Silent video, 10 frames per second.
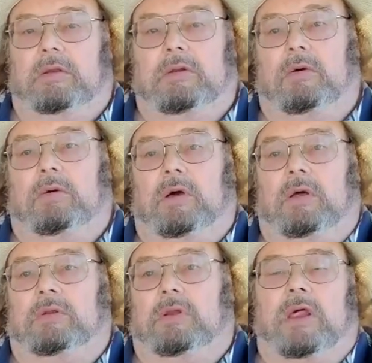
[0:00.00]
So
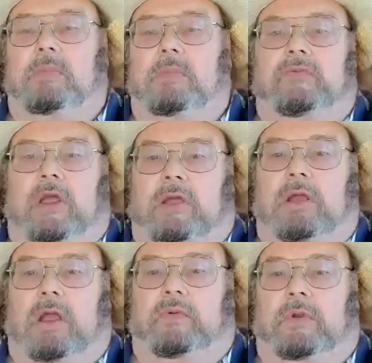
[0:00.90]
you just got to be very
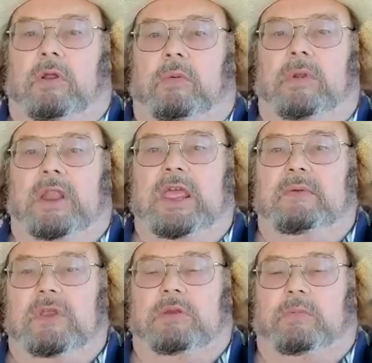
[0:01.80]
careful and don't
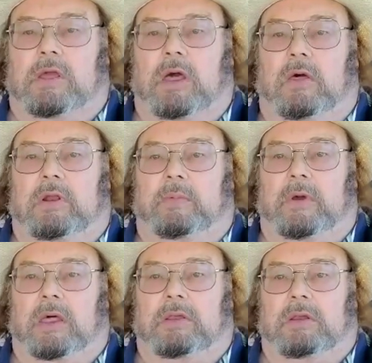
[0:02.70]
believe just because of the
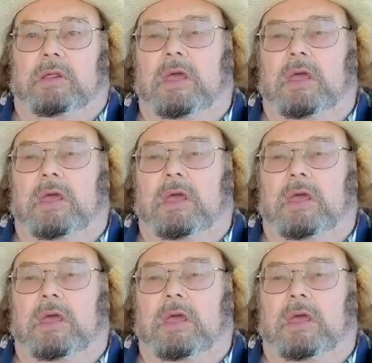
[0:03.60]
deposit.